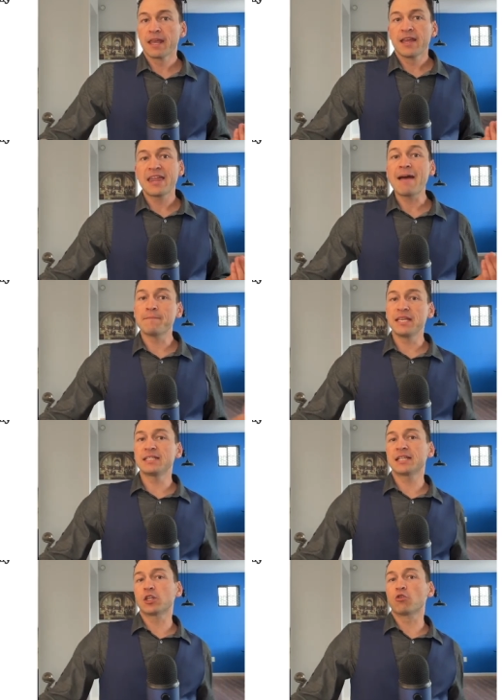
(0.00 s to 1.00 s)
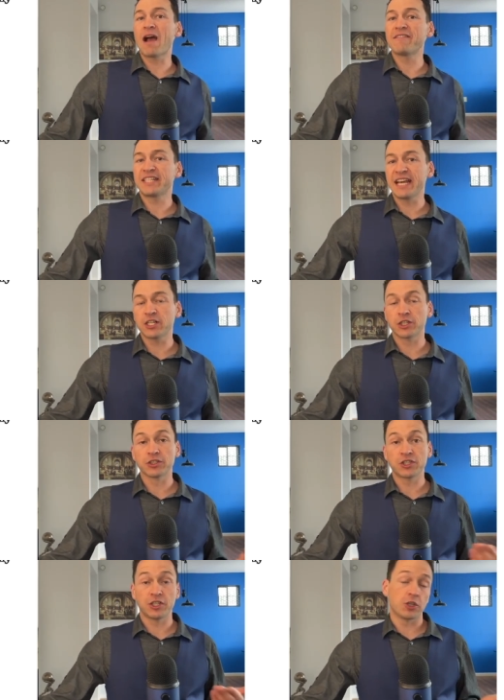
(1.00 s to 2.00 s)
that means that the
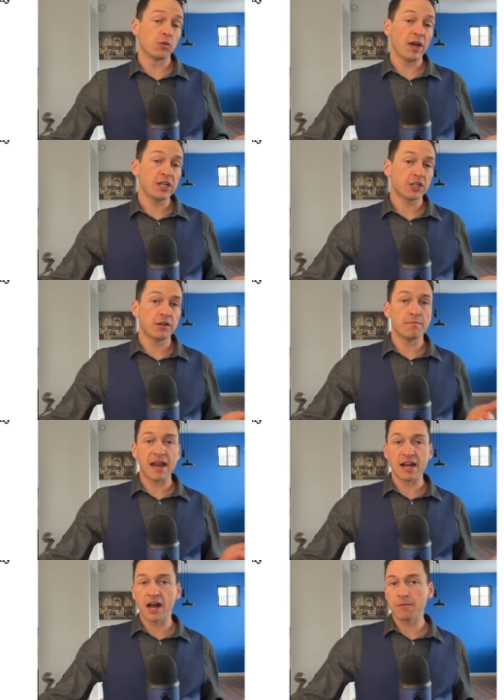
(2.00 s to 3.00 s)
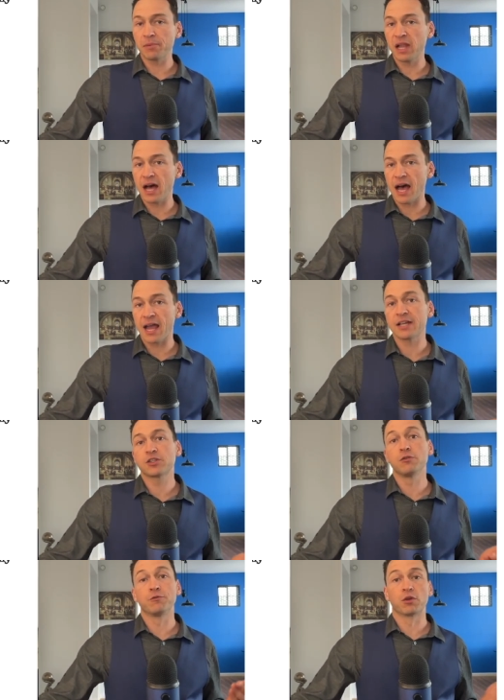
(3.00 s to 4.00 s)
gravitational situation may not apply.
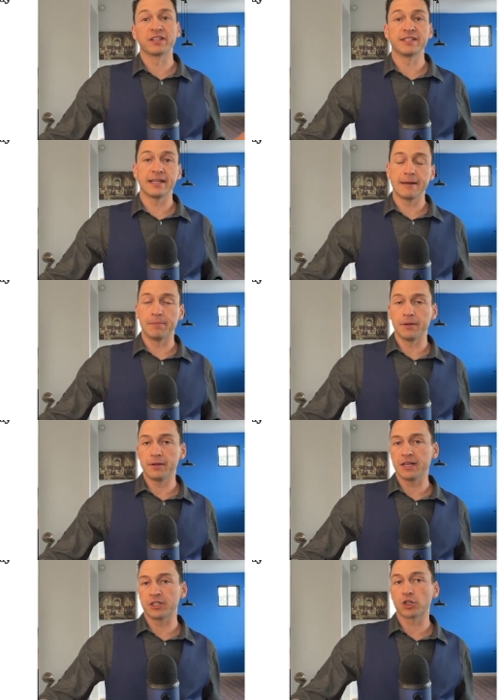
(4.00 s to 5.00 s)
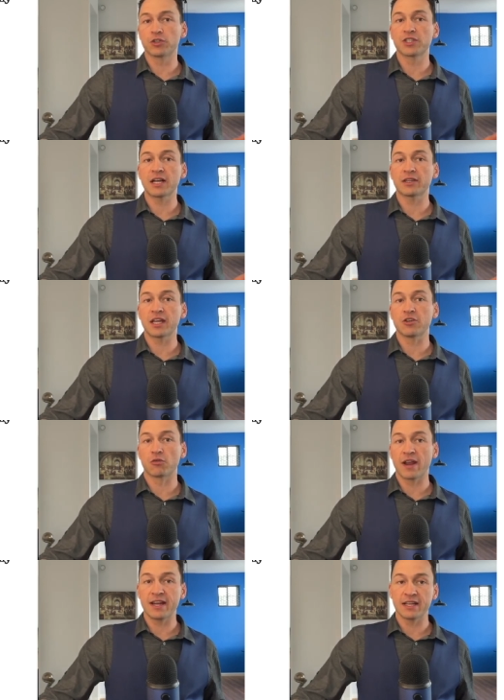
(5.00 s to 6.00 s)
So, for example, it turns out that
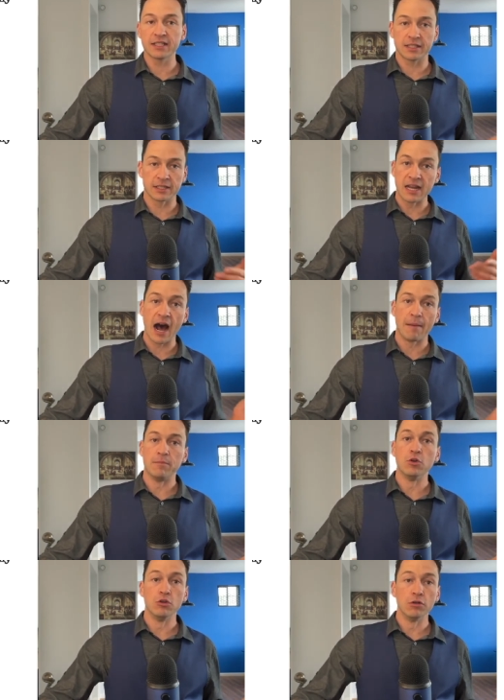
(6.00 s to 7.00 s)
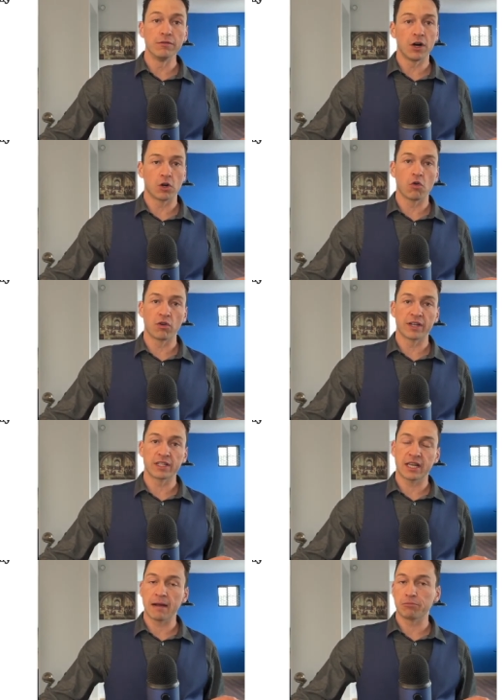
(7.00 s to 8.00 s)
Uranus does not move
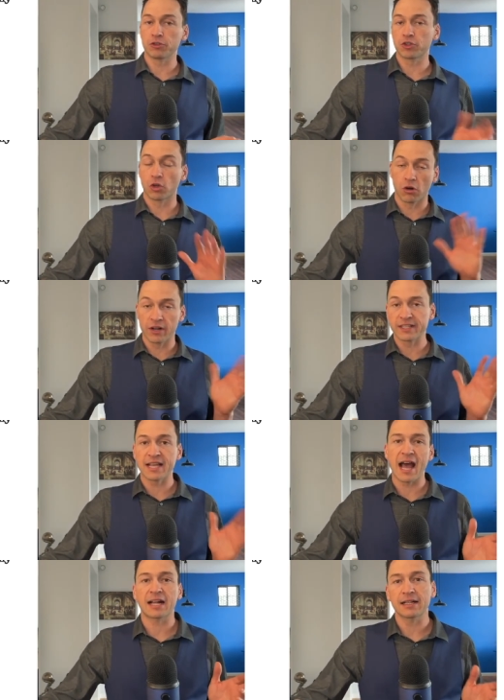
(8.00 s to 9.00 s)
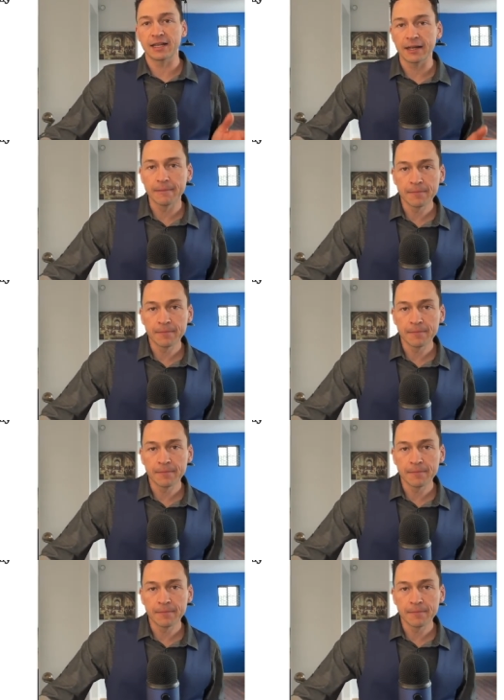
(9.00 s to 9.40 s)
according to Kepler's third exactly.